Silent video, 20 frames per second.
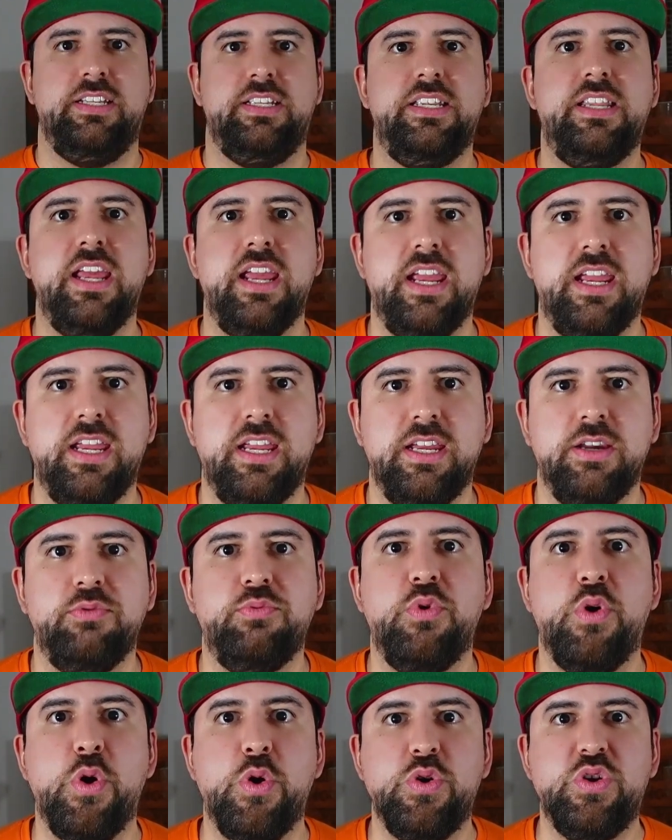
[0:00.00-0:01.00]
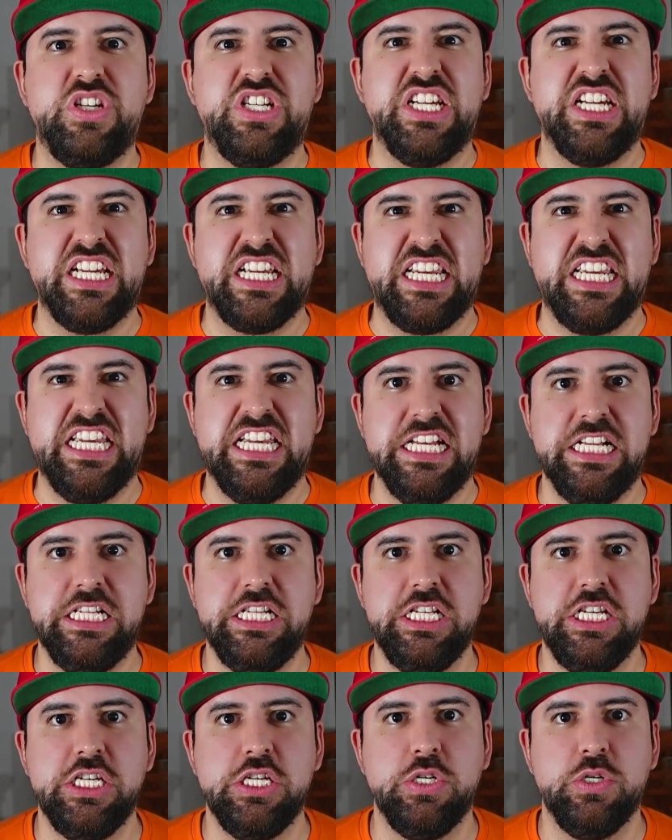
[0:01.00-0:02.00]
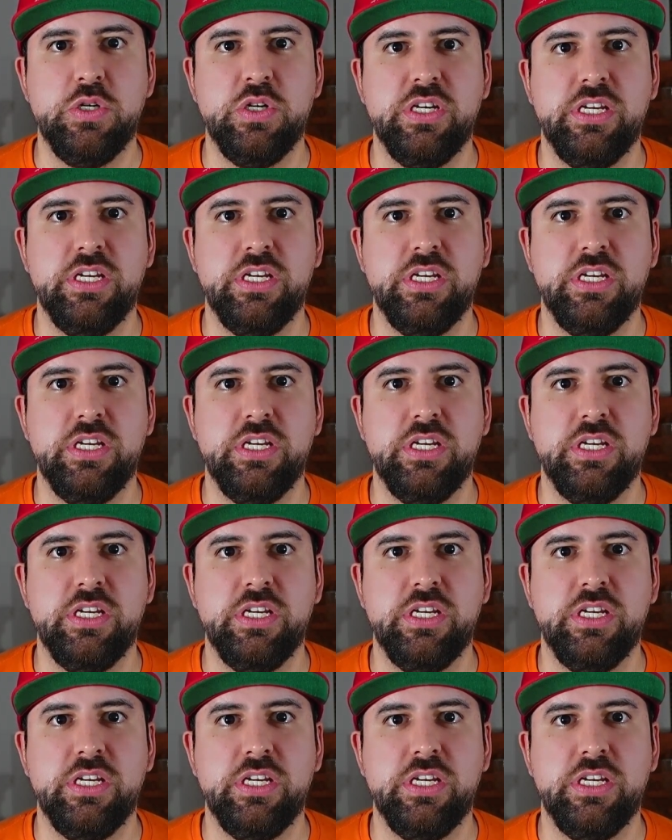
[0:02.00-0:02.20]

They won't kill you.